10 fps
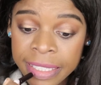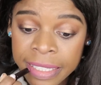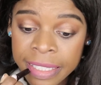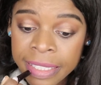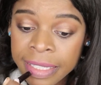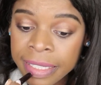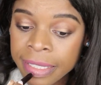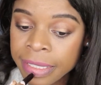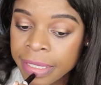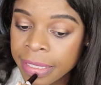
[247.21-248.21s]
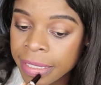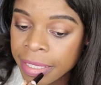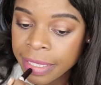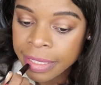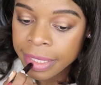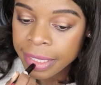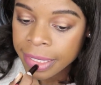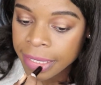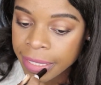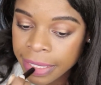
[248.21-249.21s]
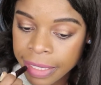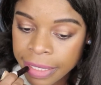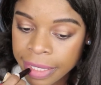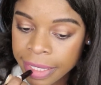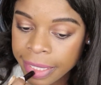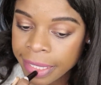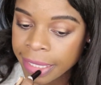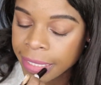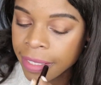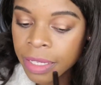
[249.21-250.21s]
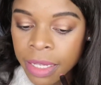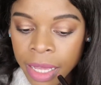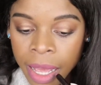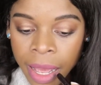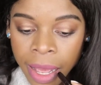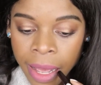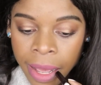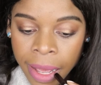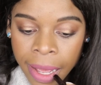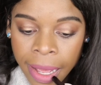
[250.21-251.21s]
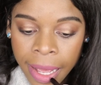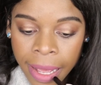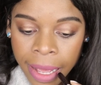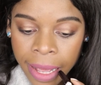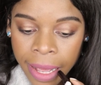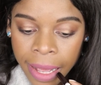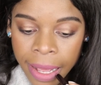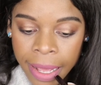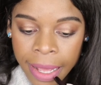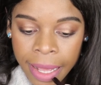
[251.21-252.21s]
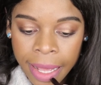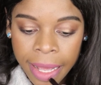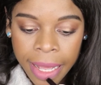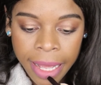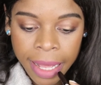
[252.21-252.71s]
Nobody speaks.